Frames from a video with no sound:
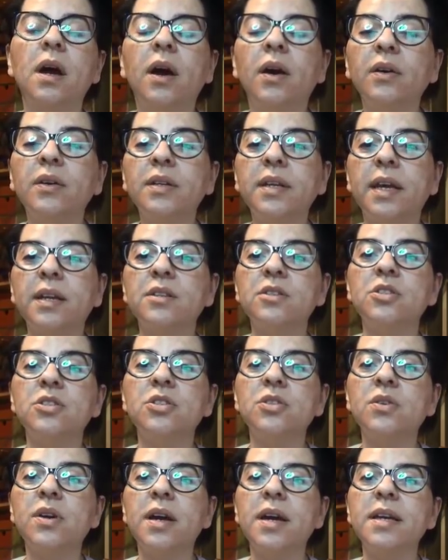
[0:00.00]
I'll
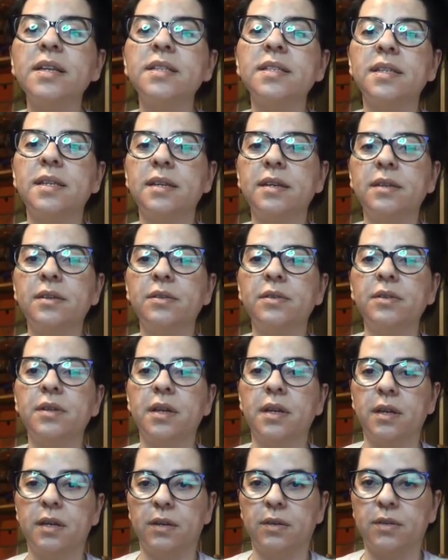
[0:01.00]
catch you guys later
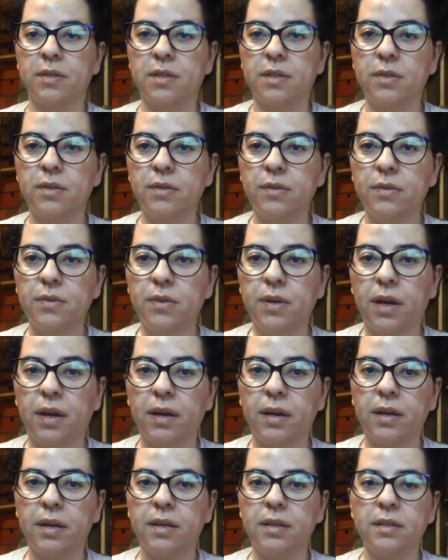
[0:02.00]
and I'll see you
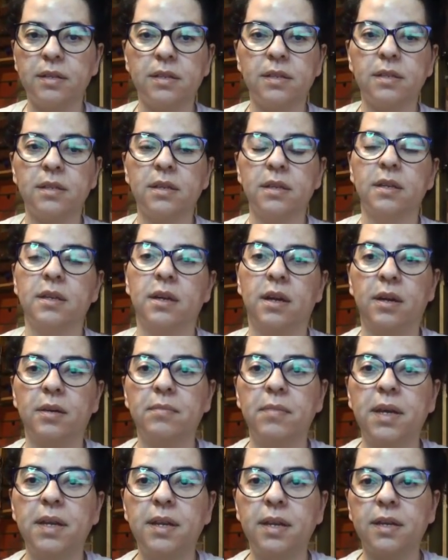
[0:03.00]
guys
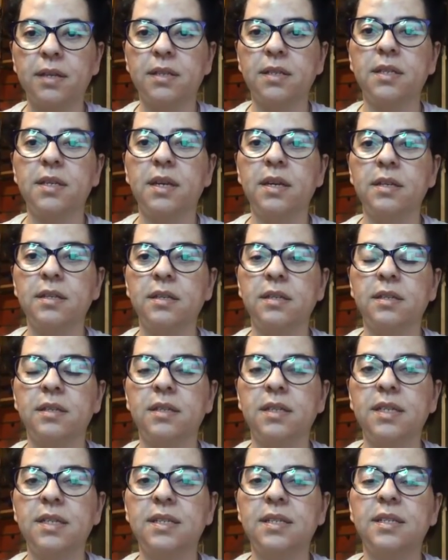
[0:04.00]
on my next
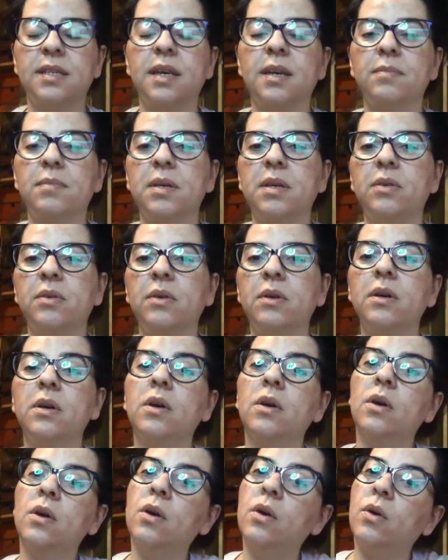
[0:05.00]
TCA peel,
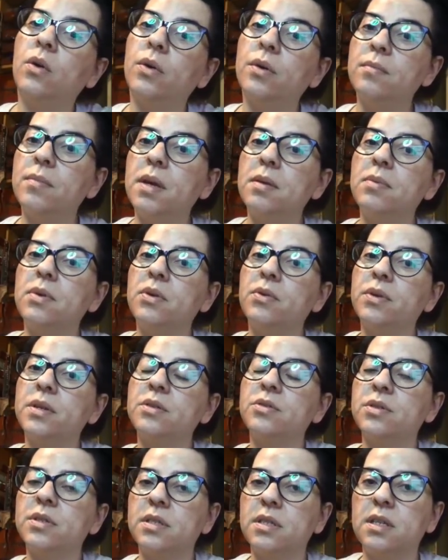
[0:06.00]
or maybe you're
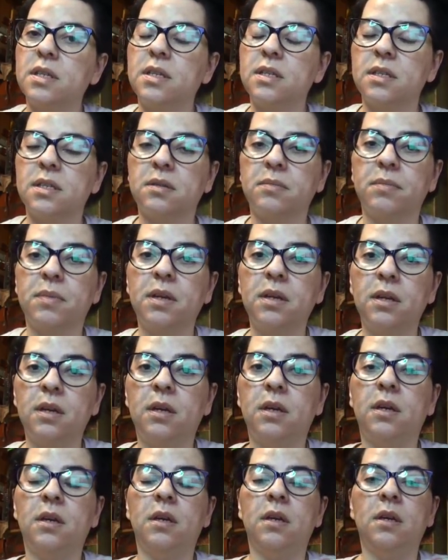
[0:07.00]
interested in some
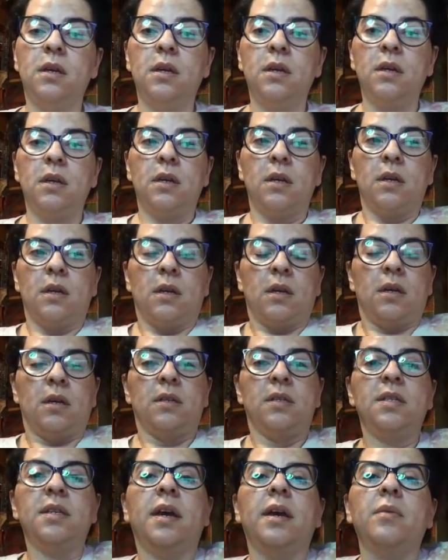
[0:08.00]

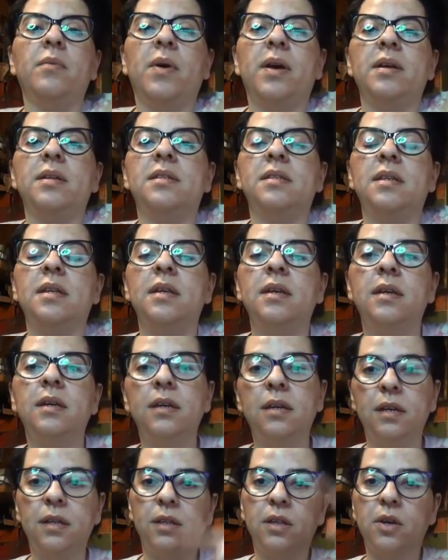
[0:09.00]
DIYs
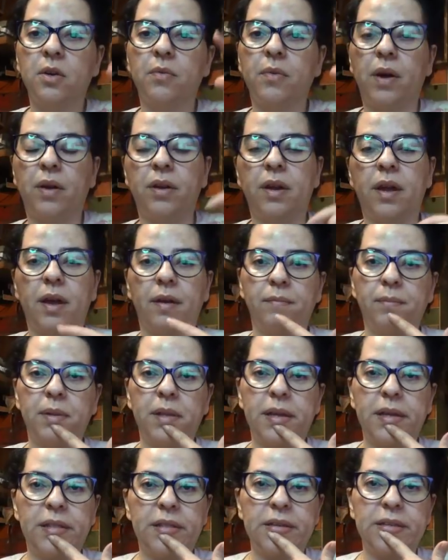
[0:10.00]
look around I have
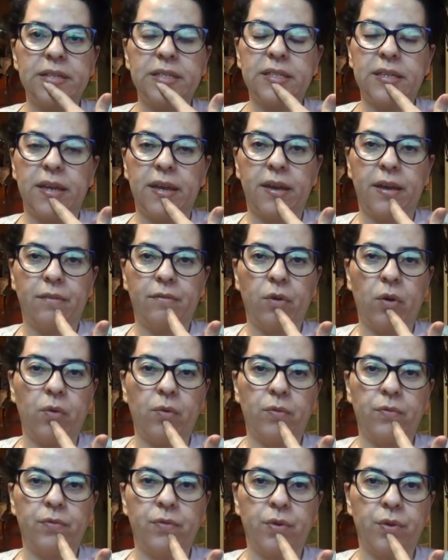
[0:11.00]
playlists I have
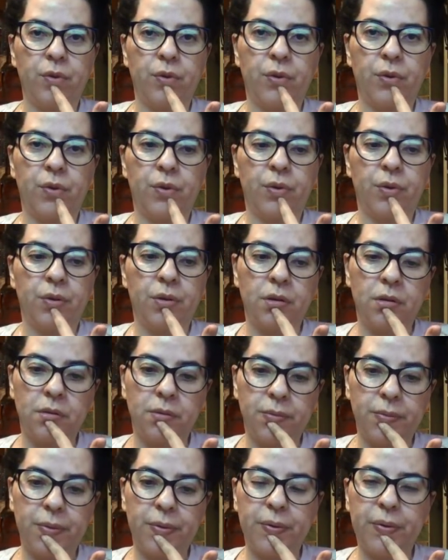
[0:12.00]
over
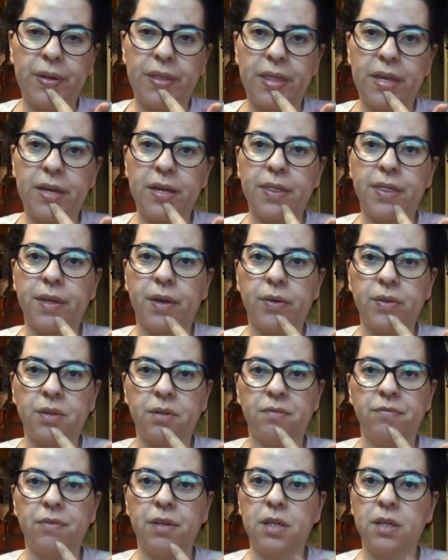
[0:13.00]
oh I think a
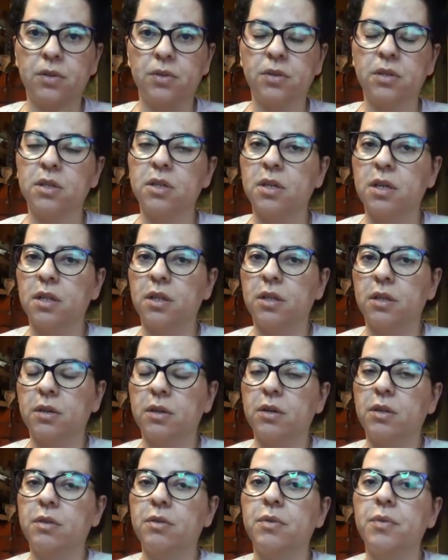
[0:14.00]
thousand videos you can
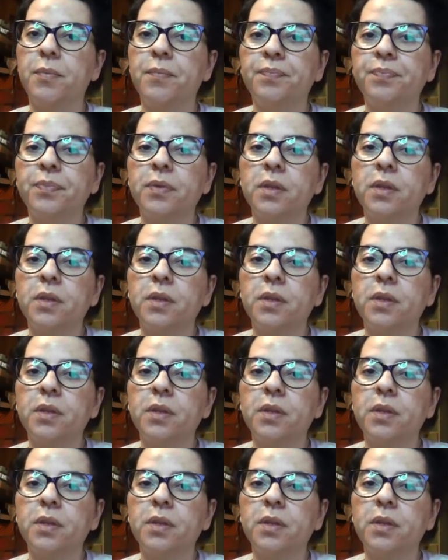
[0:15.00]
look through